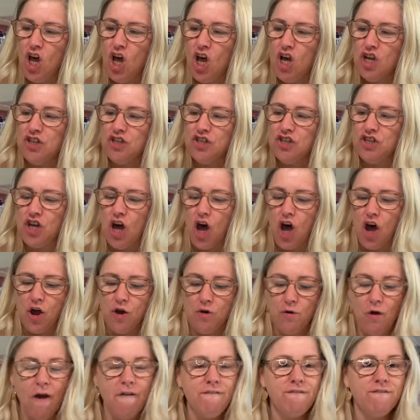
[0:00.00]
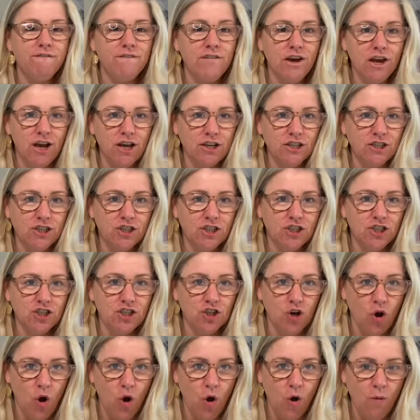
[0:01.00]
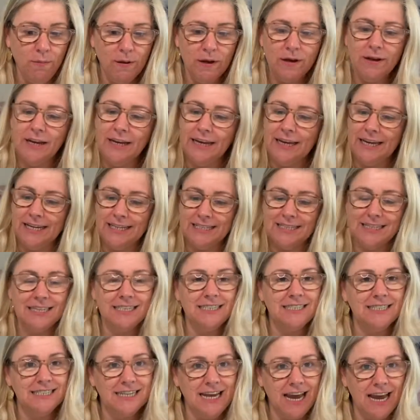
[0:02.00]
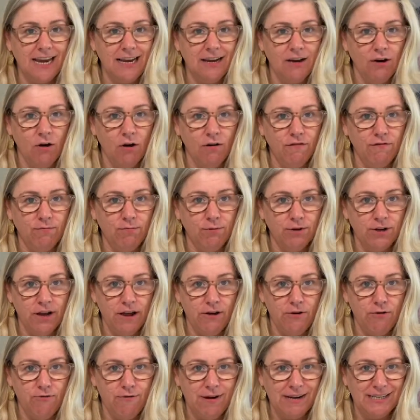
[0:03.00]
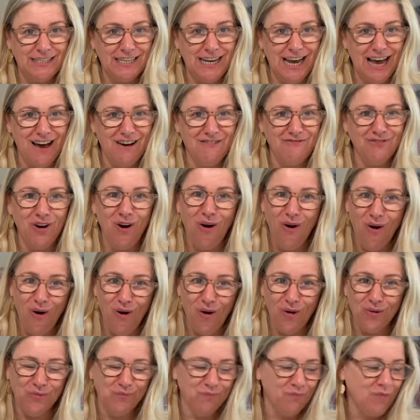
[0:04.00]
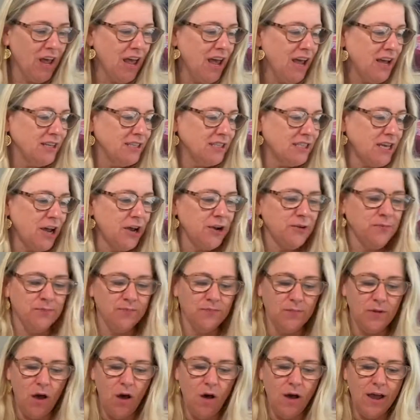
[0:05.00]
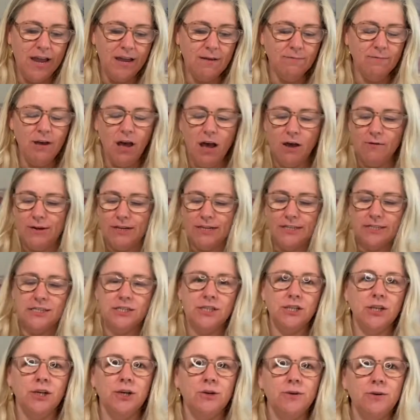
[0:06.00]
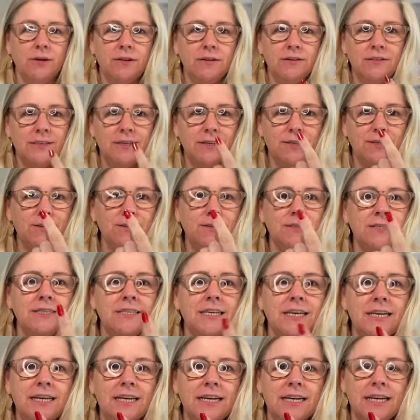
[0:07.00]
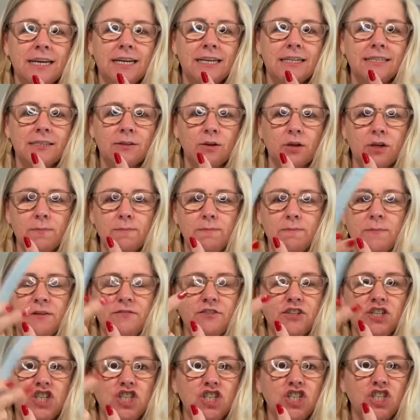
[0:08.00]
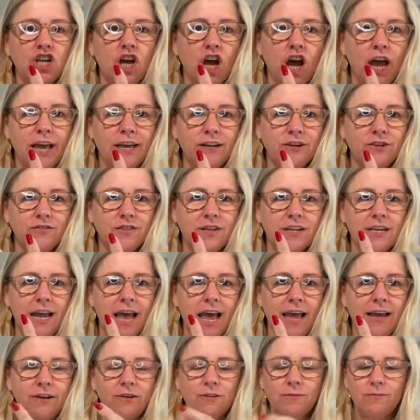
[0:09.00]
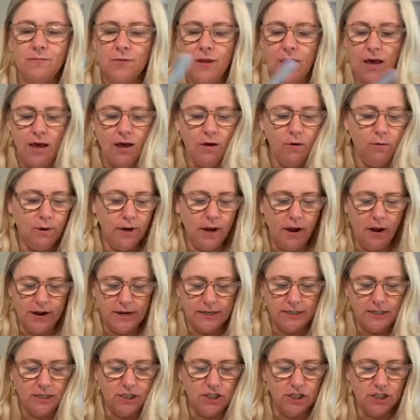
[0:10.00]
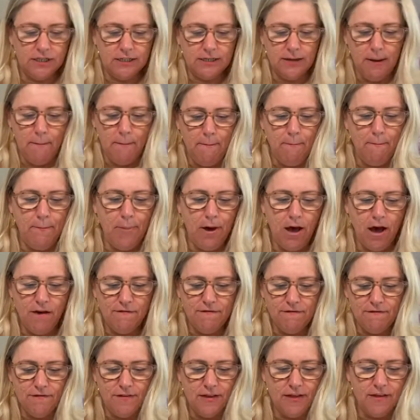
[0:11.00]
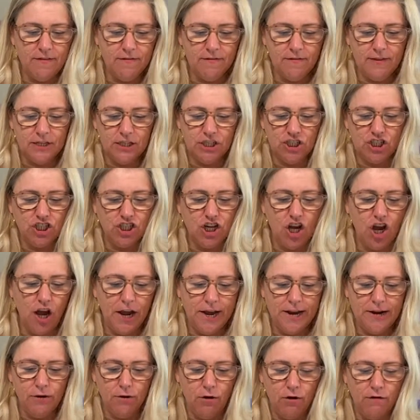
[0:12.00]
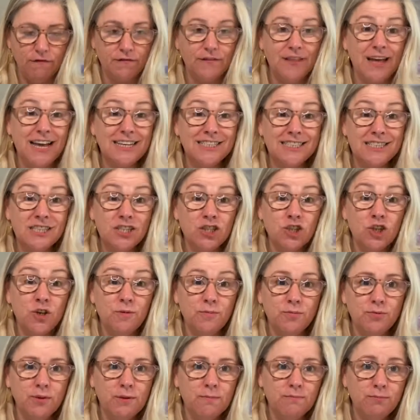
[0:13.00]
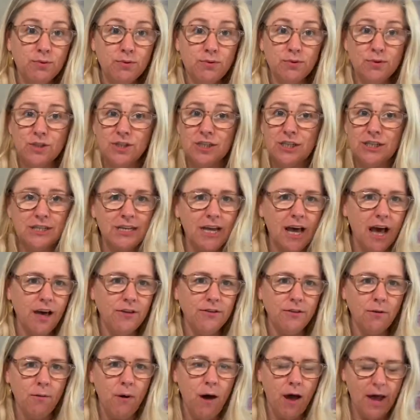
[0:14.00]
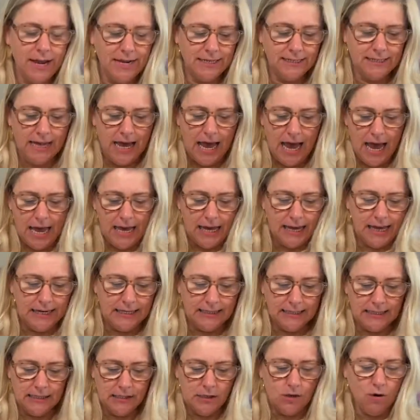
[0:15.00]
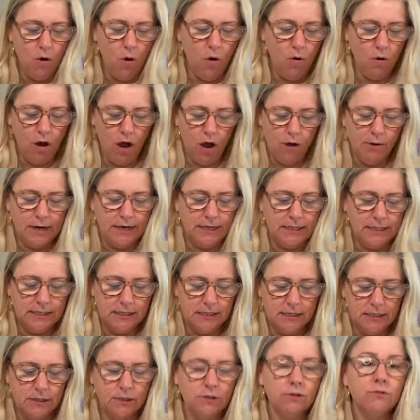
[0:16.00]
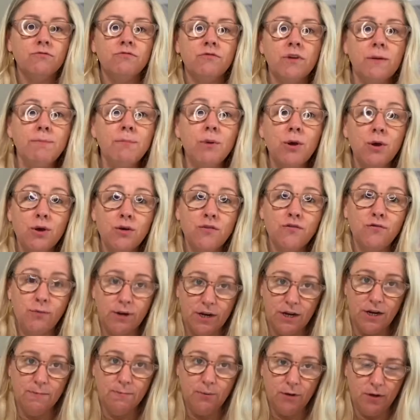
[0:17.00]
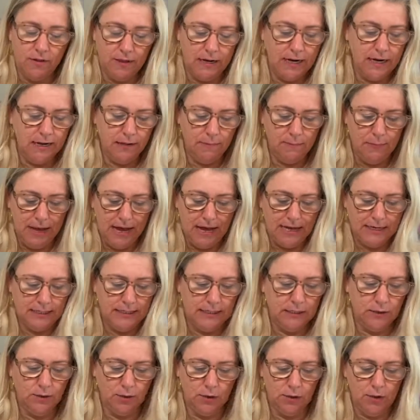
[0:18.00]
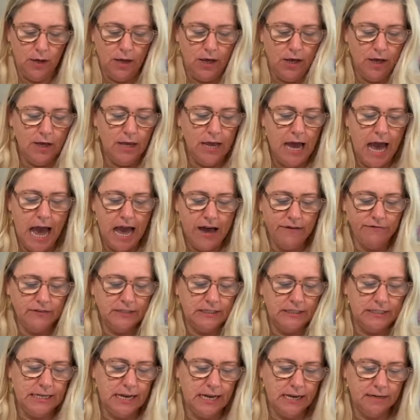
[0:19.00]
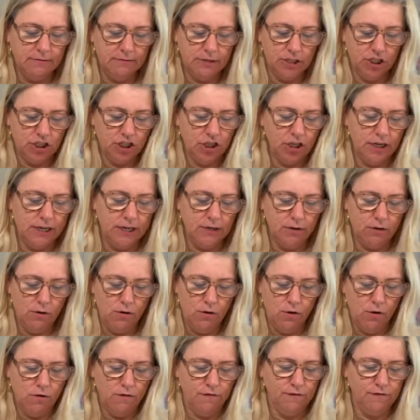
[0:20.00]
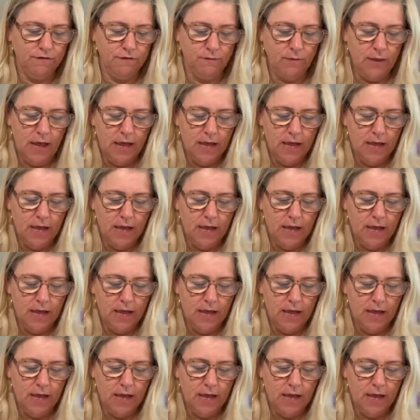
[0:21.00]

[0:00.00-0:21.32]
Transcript: So first job is to take off what I already have on. So I am going to, so you see it's got a bit of a shine on the nail. We're going to just buff the shine off. That's super important. Otherwise, it's not going to remove when you put the little pads on. You have to take the shine off.